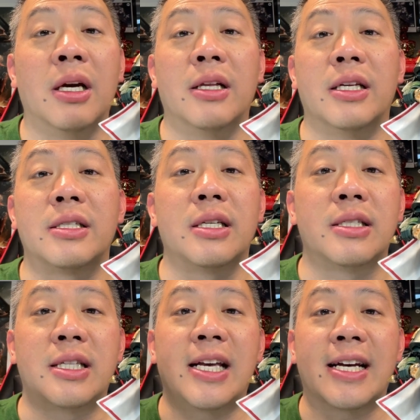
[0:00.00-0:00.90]
this
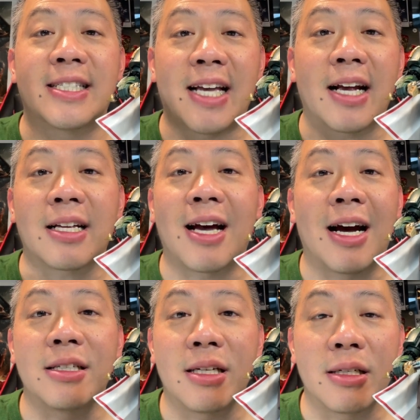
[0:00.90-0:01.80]
is the exact
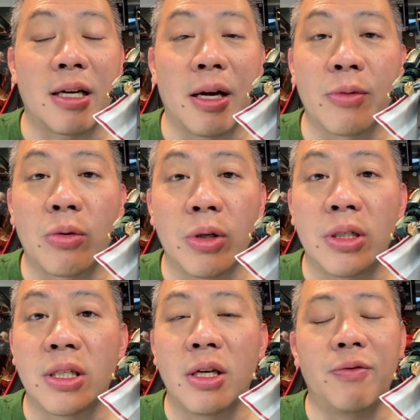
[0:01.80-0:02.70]
content I'm going to
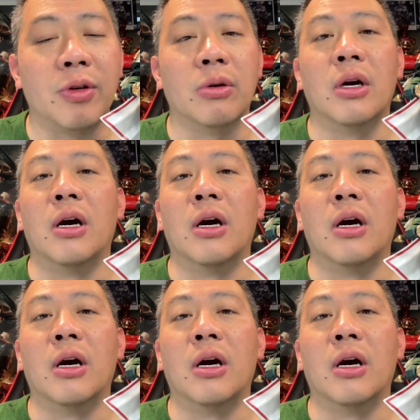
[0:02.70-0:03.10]
give you.